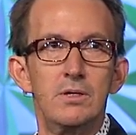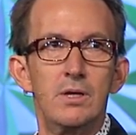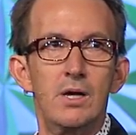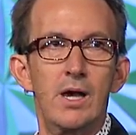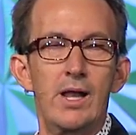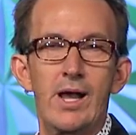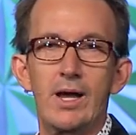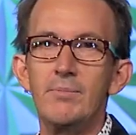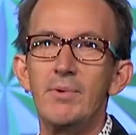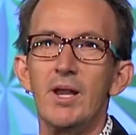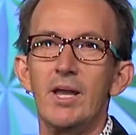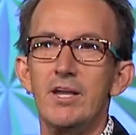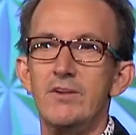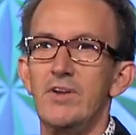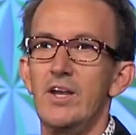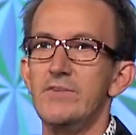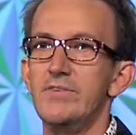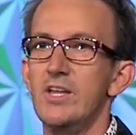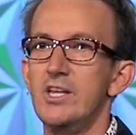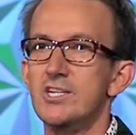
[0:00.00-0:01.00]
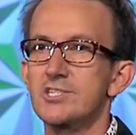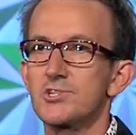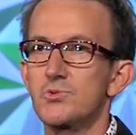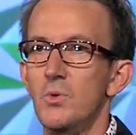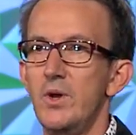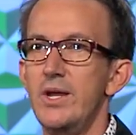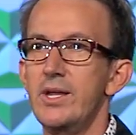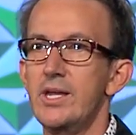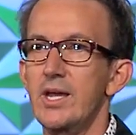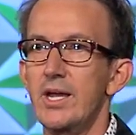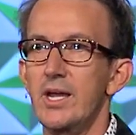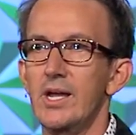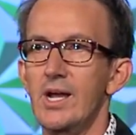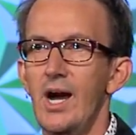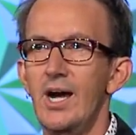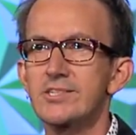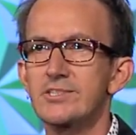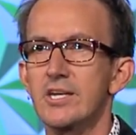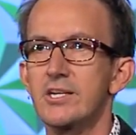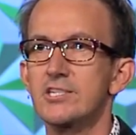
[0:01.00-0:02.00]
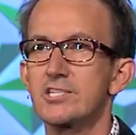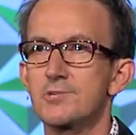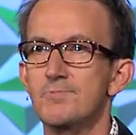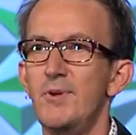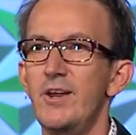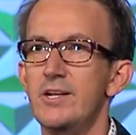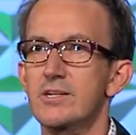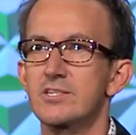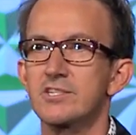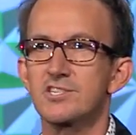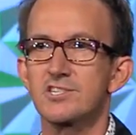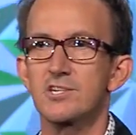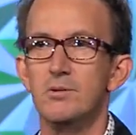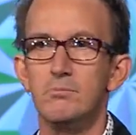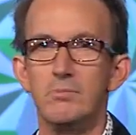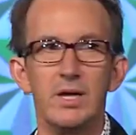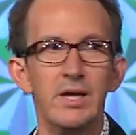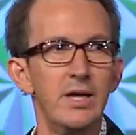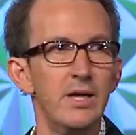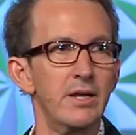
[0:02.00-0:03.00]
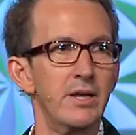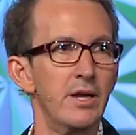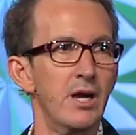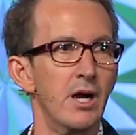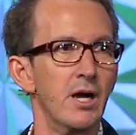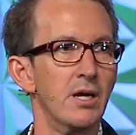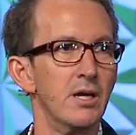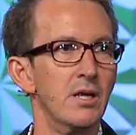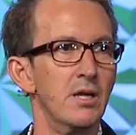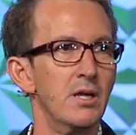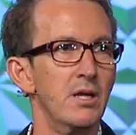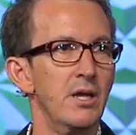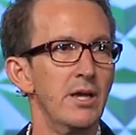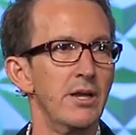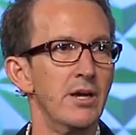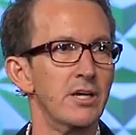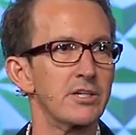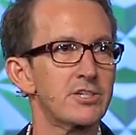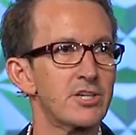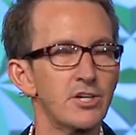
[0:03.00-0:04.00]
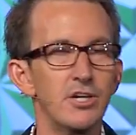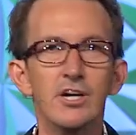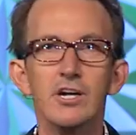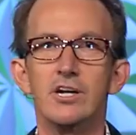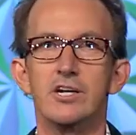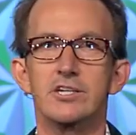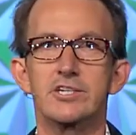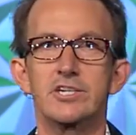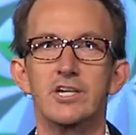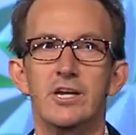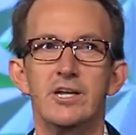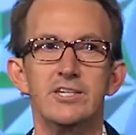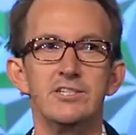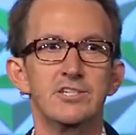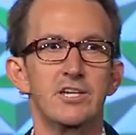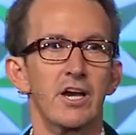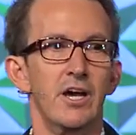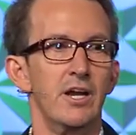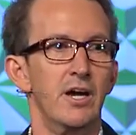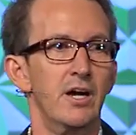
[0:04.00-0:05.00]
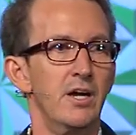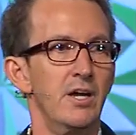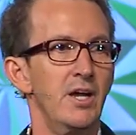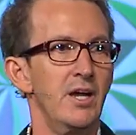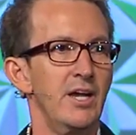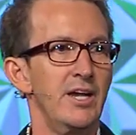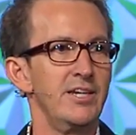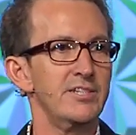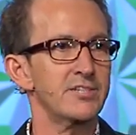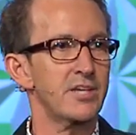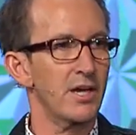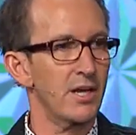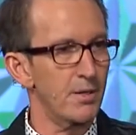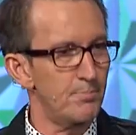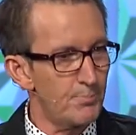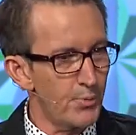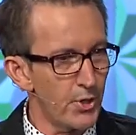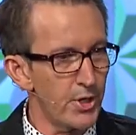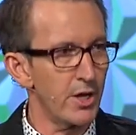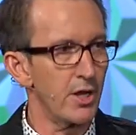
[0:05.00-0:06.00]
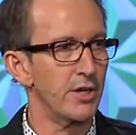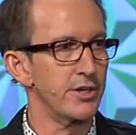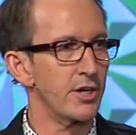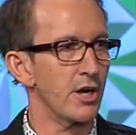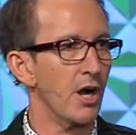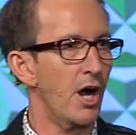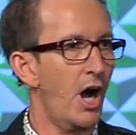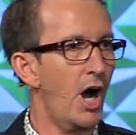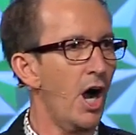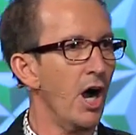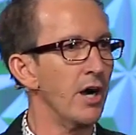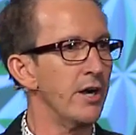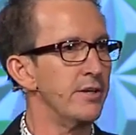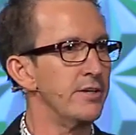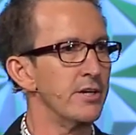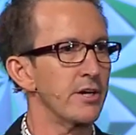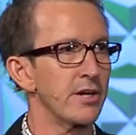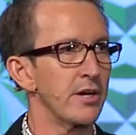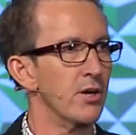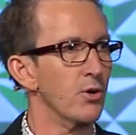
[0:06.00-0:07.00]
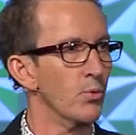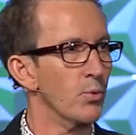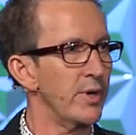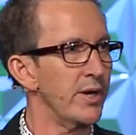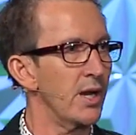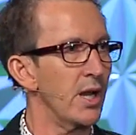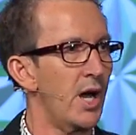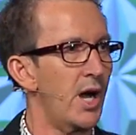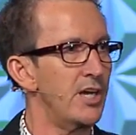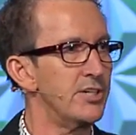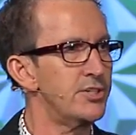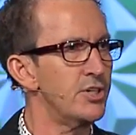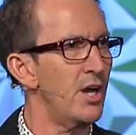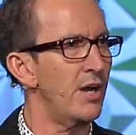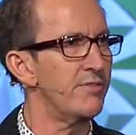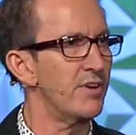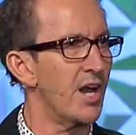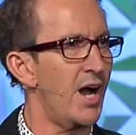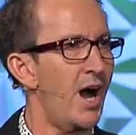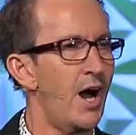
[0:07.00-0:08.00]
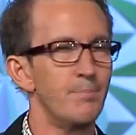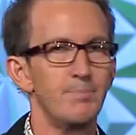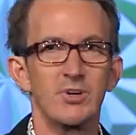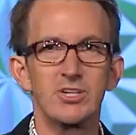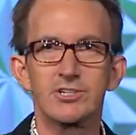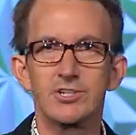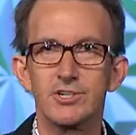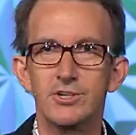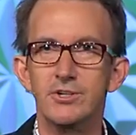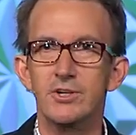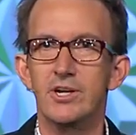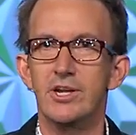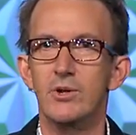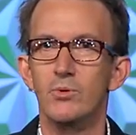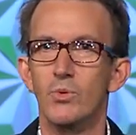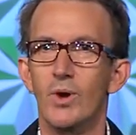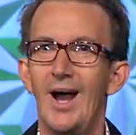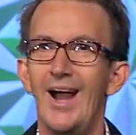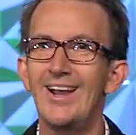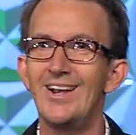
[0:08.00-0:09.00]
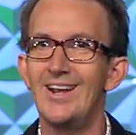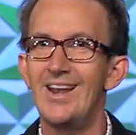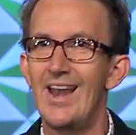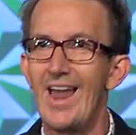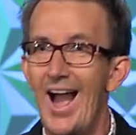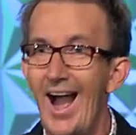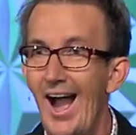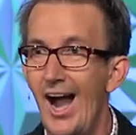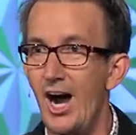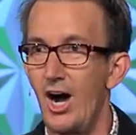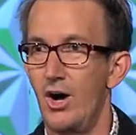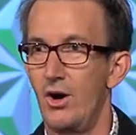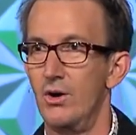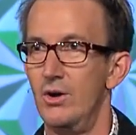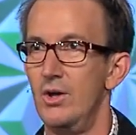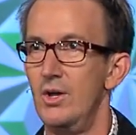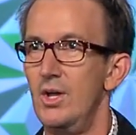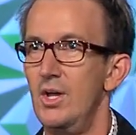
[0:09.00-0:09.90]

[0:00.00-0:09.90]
And I believe even this weekend, God's going to speak to some men in our, in our church, and He's going to he's gonna put it on your heart, and you're going to realize you have an opportunity right now.